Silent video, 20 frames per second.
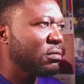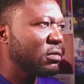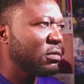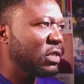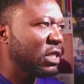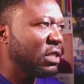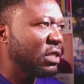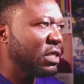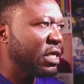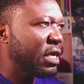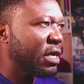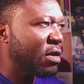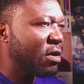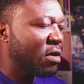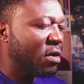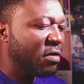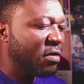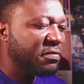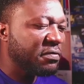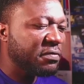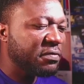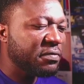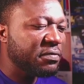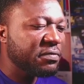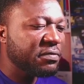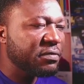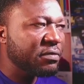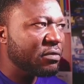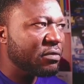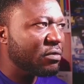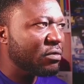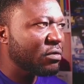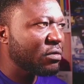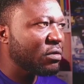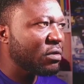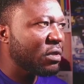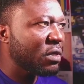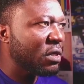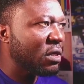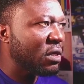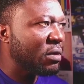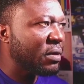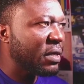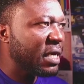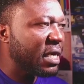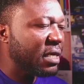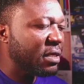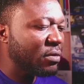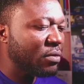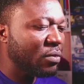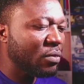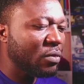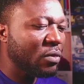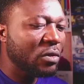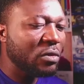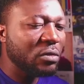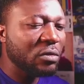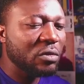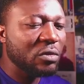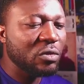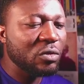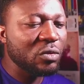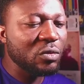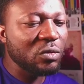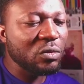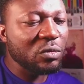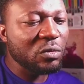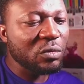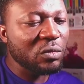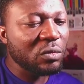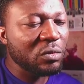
year off, and I'll add 1 2